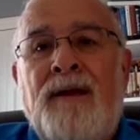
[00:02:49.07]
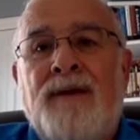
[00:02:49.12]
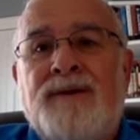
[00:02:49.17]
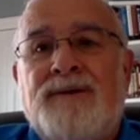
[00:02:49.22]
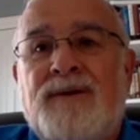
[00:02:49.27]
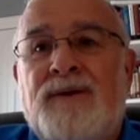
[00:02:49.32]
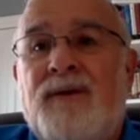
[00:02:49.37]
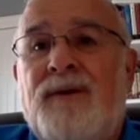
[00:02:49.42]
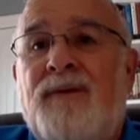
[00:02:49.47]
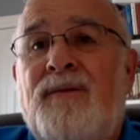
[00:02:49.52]

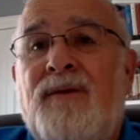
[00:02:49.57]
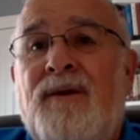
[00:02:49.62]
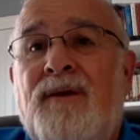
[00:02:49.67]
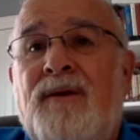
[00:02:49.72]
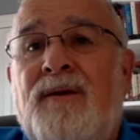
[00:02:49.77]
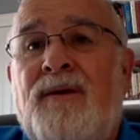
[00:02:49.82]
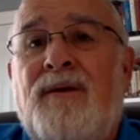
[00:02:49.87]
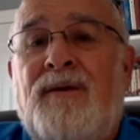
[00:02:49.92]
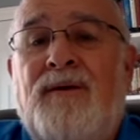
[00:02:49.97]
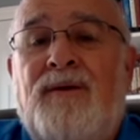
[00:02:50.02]
So
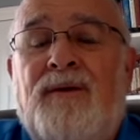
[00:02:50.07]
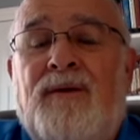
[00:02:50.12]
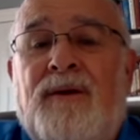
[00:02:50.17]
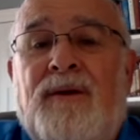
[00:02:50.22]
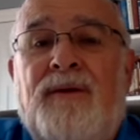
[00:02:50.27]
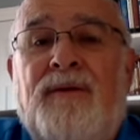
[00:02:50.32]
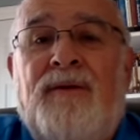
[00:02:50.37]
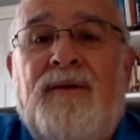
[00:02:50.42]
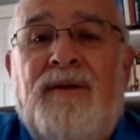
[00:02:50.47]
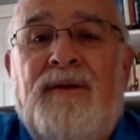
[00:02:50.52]
you
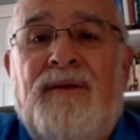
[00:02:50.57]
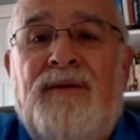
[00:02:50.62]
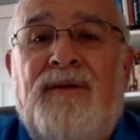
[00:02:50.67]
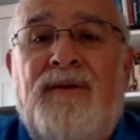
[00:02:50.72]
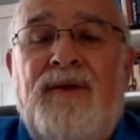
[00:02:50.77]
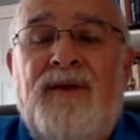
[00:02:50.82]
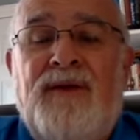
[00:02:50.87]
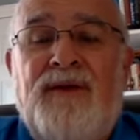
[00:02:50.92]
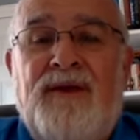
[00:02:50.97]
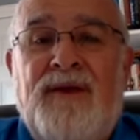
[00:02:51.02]
can
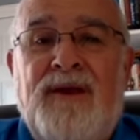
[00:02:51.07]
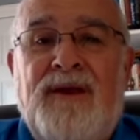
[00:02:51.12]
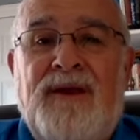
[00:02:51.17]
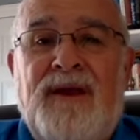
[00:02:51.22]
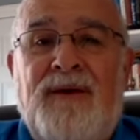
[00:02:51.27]
think